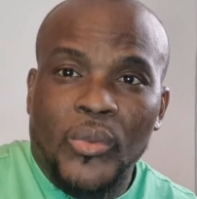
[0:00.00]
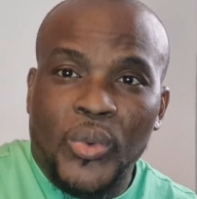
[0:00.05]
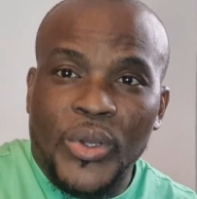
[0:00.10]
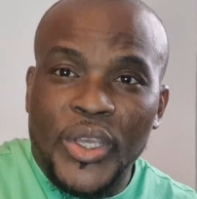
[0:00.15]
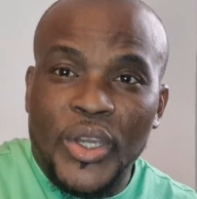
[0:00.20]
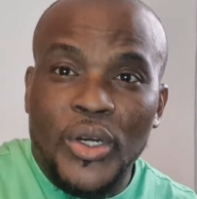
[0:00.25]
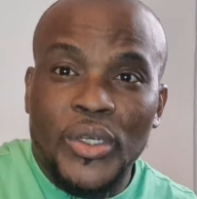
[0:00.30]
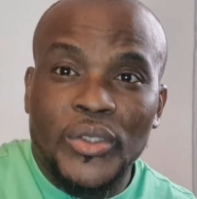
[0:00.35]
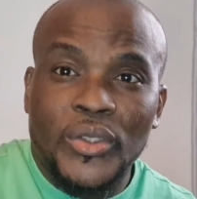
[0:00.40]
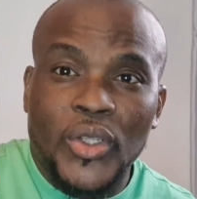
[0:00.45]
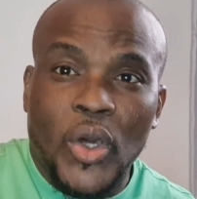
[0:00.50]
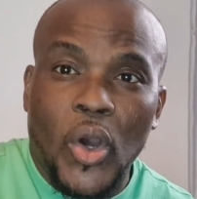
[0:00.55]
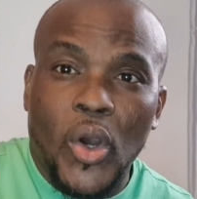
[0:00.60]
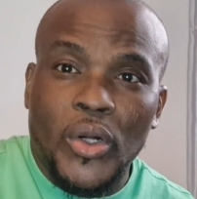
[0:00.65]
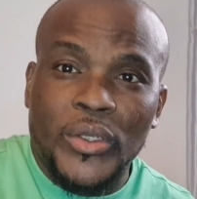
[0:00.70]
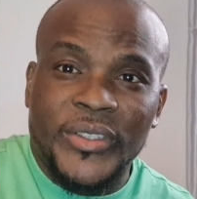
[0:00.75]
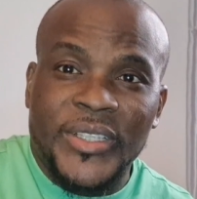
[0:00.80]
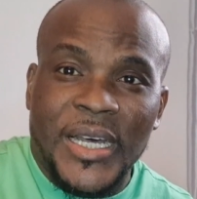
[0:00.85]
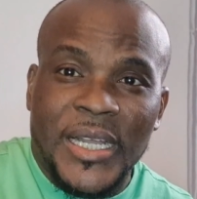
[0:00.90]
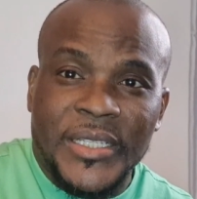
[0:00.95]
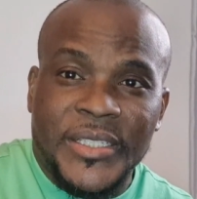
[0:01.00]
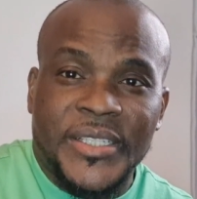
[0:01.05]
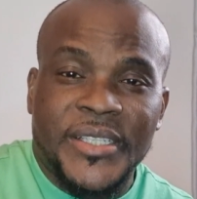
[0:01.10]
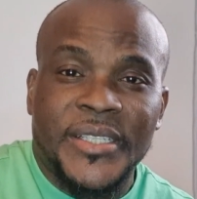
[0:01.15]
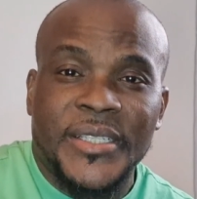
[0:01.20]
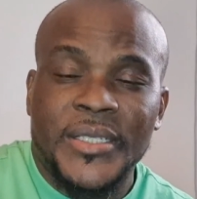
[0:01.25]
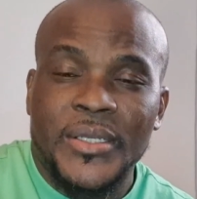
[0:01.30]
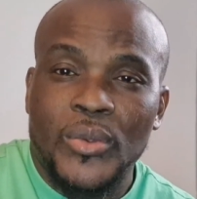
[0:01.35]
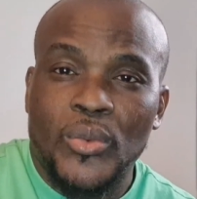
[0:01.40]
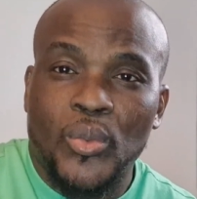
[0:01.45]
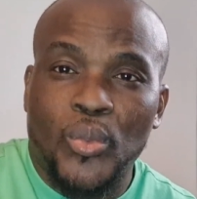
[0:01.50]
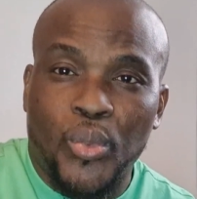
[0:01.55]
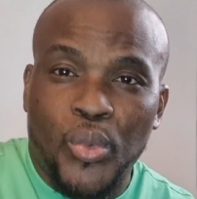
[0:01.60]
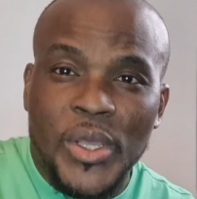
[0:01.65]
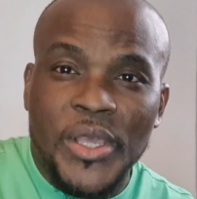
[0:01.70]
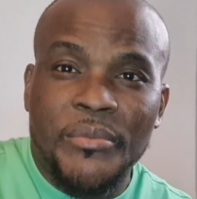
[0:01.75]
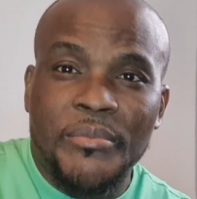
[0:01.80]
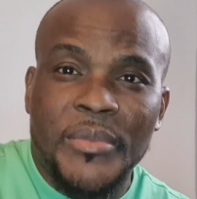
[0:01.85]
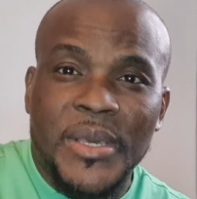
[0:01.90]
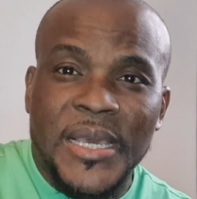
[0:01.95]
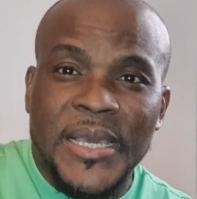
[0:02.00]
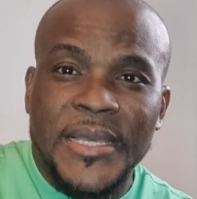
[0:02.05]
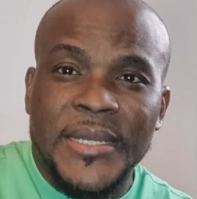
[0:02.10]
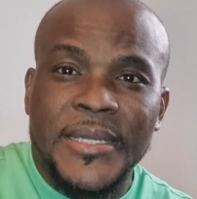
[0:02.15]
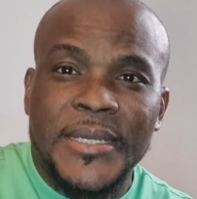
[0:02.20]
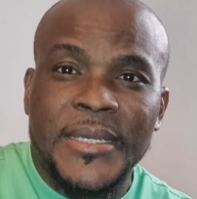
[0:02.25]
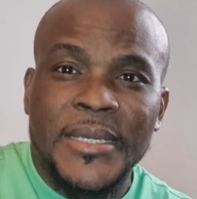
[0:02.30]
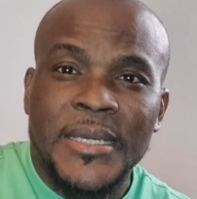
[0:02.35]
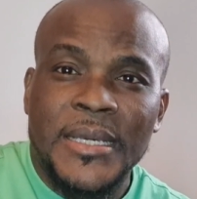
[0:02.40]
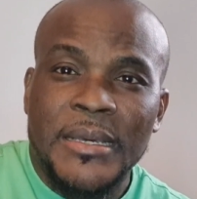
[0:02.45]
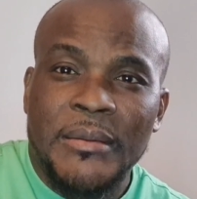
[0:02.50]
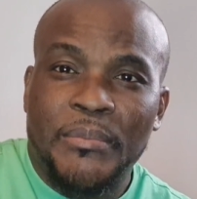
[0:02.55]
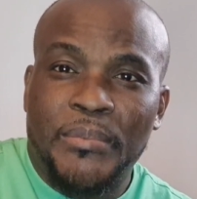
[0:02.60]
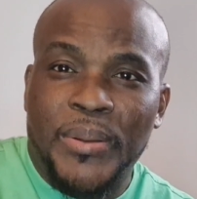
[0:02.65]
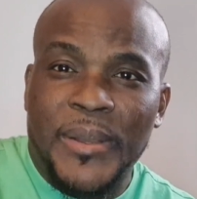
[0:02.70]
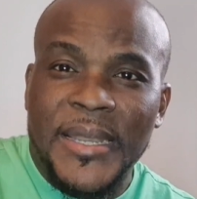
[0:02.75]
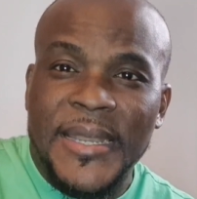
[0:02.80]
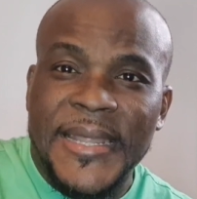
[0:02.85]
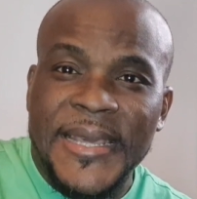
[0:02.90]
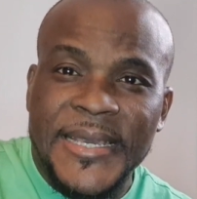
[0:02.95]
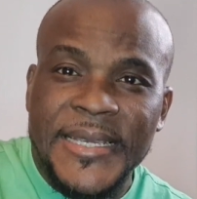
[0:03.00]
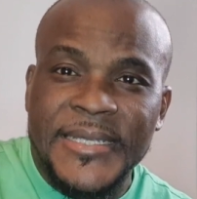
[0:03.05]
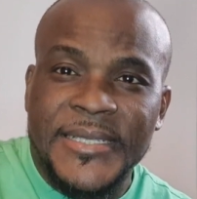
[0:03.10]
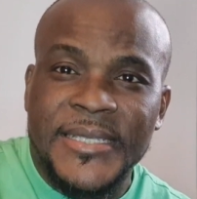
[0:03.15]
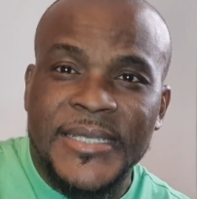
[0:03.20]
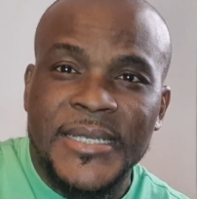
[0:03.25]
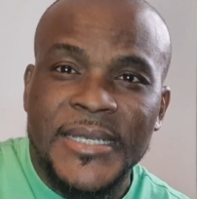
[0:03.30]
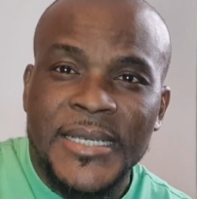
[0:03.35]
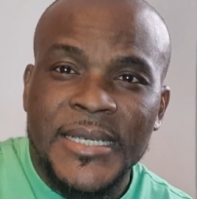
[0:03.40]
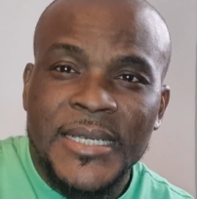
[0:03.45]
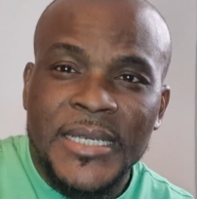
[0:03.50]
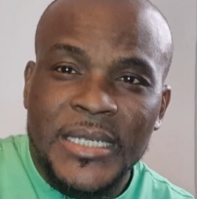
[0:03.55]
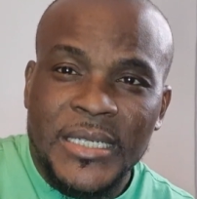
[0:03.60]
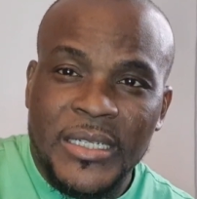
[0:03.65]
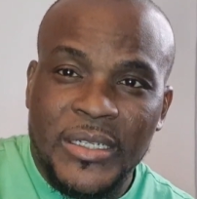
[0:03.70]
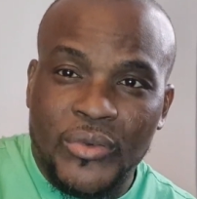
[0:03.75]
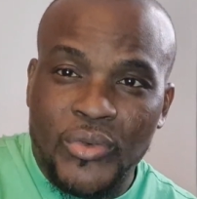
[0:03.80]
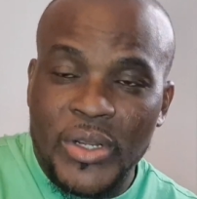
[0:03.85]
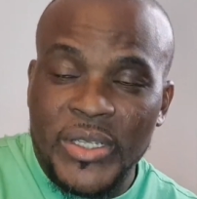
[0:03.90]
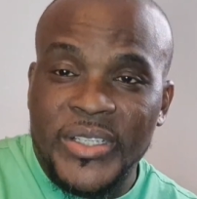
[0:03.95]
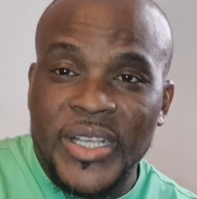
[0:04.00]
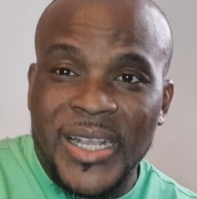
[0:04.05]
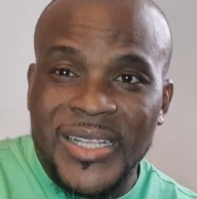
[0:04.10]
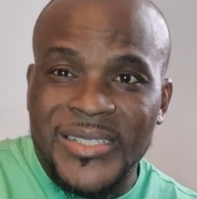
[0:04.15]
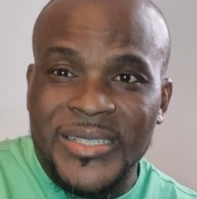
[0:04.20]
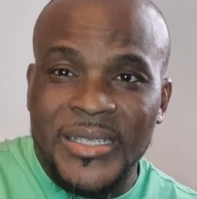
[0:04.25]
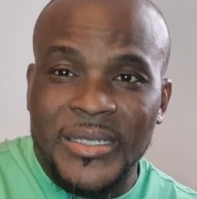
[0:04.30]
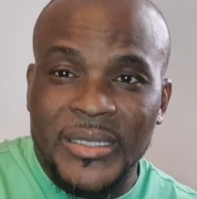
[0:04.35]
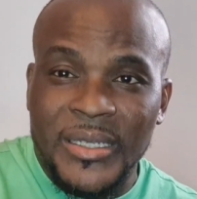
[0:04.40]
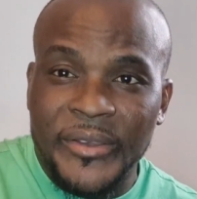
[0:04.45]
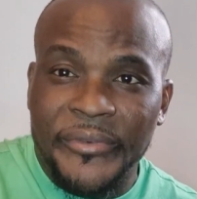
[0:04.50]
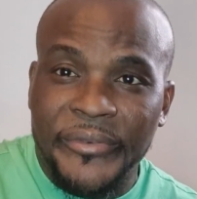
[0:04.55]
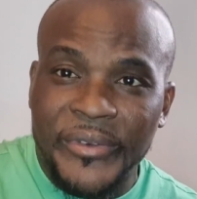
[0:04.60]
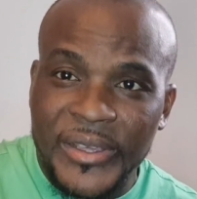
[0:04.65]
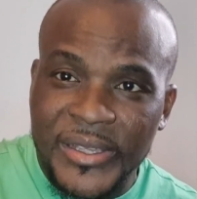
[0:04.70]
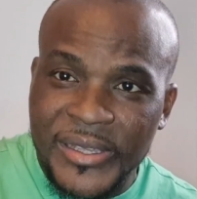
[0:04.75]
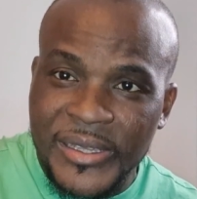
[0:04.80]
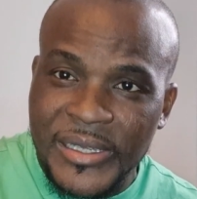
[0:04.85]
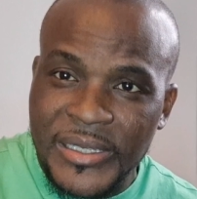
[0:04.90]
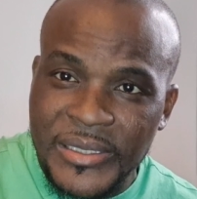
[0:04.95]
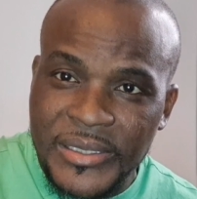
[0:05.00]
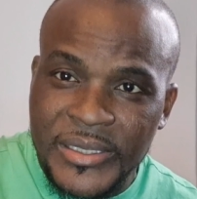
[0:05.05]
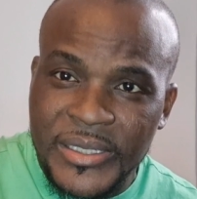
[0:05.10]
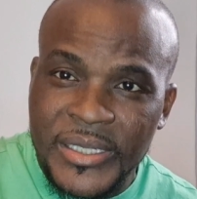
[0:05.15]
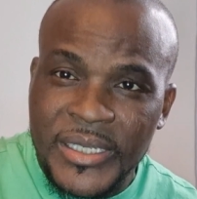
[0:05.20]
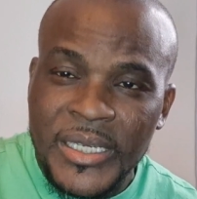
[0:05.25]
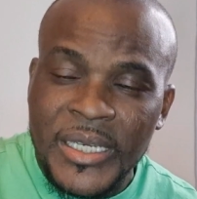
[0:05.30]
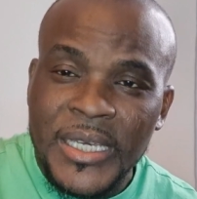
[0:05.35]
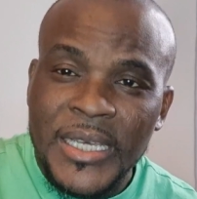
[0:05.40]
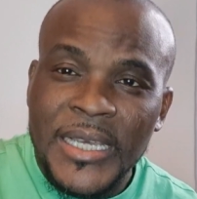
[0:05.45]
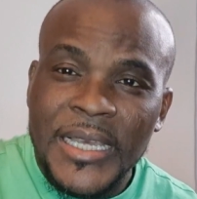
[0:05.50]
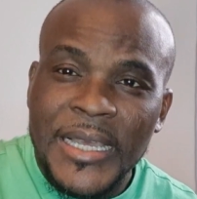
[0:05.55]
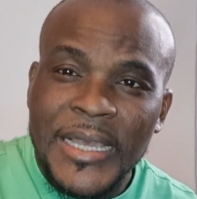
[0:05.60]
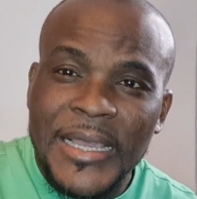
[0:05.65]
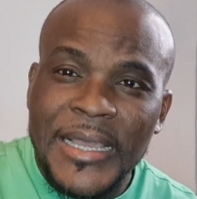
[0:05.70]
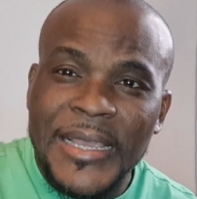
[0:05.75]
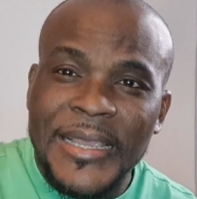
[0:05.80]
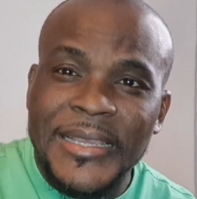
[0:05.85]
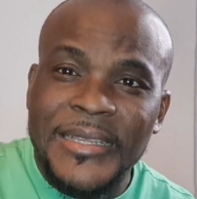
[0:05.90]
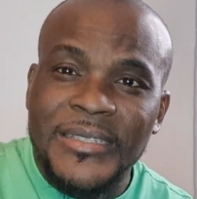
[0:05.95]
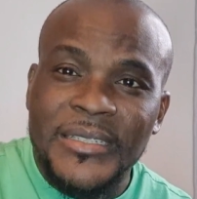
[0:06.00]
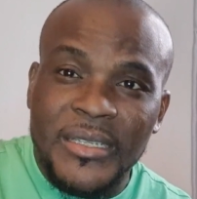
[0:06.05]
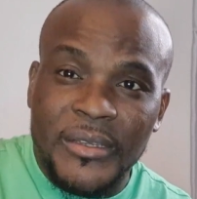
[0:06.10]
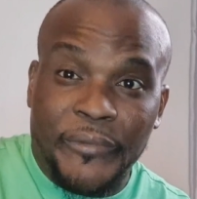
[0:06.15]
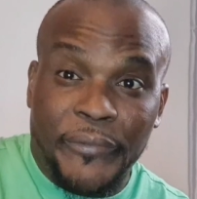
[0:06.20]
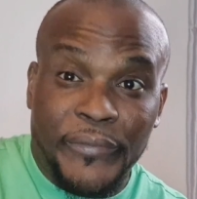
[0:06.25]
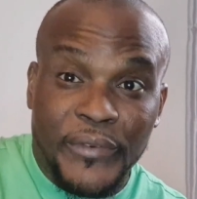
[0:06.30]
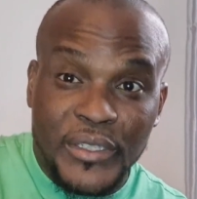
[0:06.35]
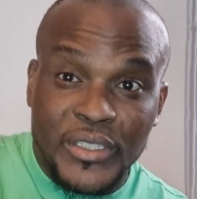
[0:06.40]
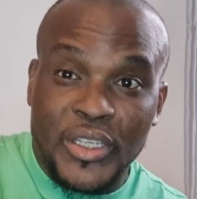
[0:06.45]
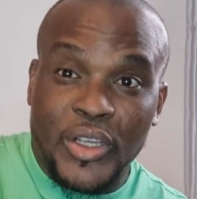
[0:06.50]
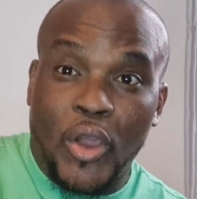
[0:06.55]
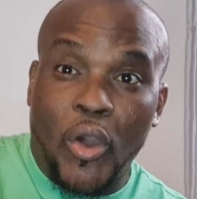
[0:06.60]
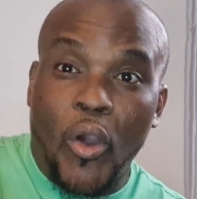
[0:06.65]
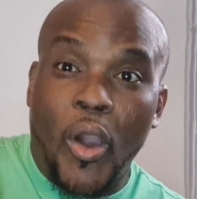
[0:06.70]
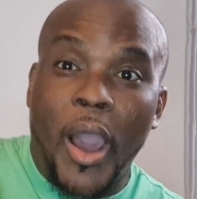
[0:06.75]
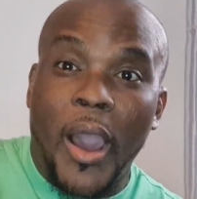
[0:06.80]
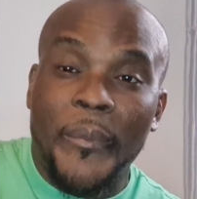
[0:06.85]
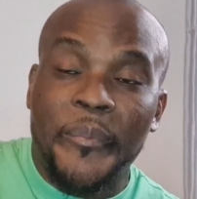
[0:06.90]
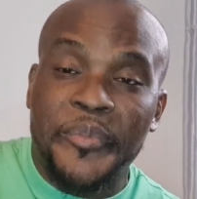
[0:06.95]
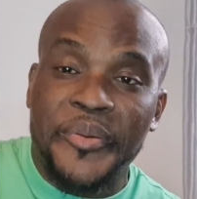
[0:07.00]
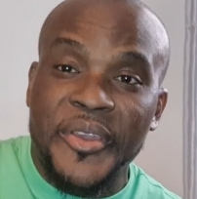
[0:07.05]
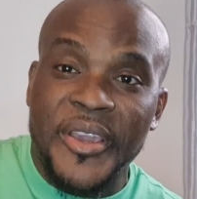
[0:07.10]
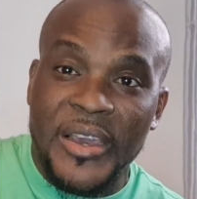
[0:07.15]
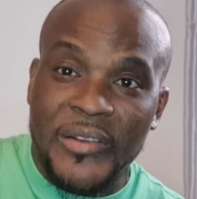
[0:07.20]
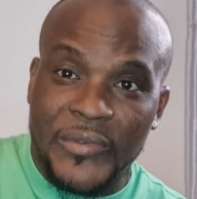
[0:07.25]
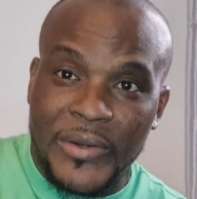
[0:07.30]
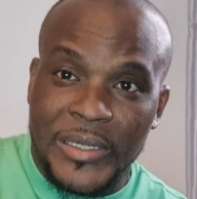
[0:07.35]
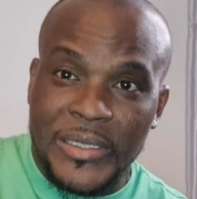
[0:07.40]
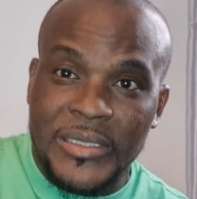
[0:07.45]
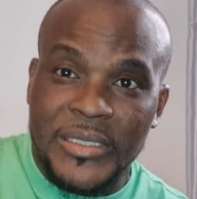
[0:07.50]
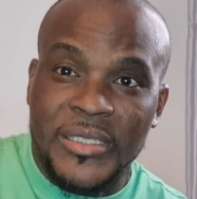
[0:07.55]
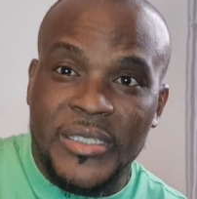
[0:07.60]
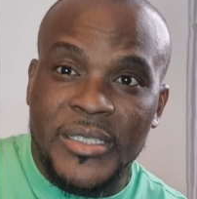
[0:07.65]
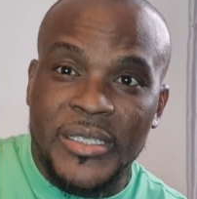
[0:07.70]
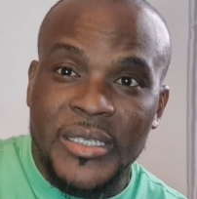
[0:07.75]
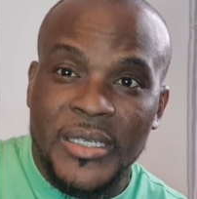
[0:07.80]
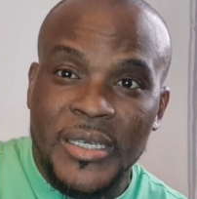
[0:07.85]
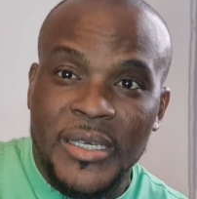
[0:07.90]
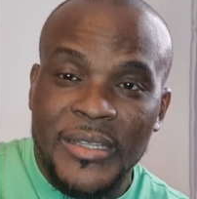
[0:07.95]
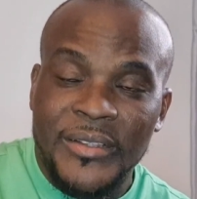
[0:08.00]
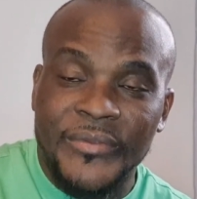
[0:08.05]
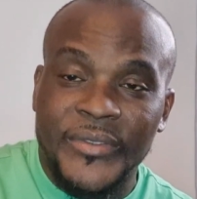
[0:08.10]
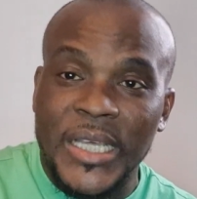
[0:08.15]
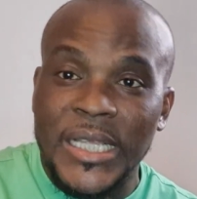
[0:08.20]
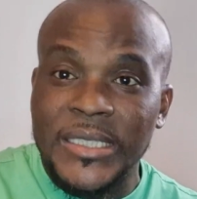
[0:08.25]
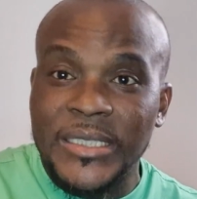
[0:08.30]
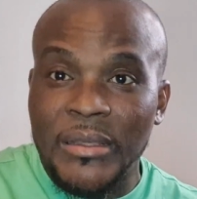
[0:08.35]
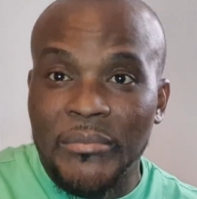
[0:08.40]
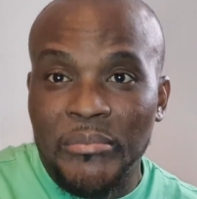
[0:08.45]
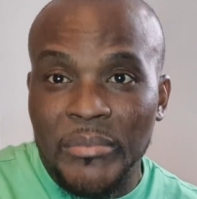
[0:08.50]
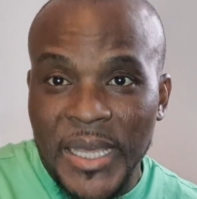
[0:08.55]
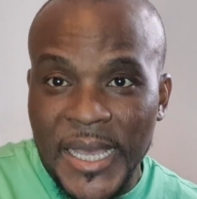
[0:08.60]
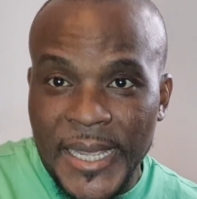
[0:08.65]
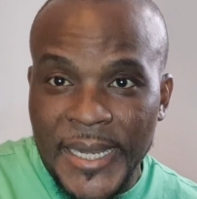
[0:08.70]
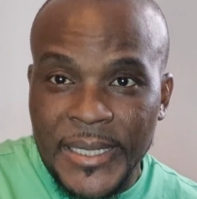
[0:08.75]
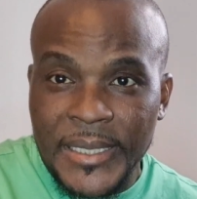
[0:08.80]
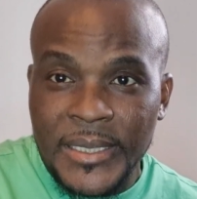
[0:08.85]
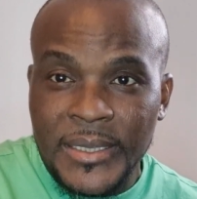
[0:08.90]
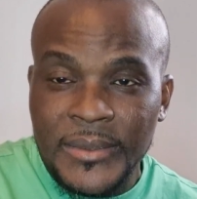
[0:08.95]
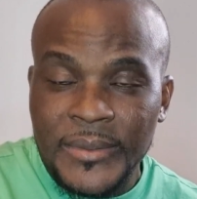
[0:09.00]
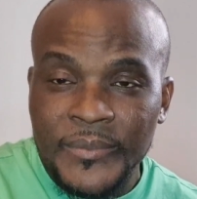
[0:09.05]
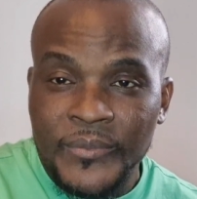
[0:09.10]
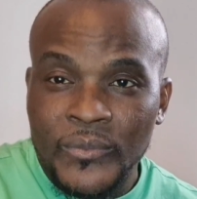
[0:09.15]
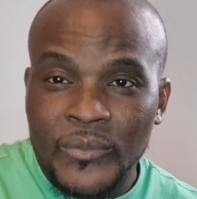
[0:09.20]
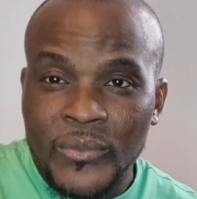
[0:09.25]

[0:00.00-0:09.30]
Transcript: We all know that women place greater significance in their physical appearance than the men.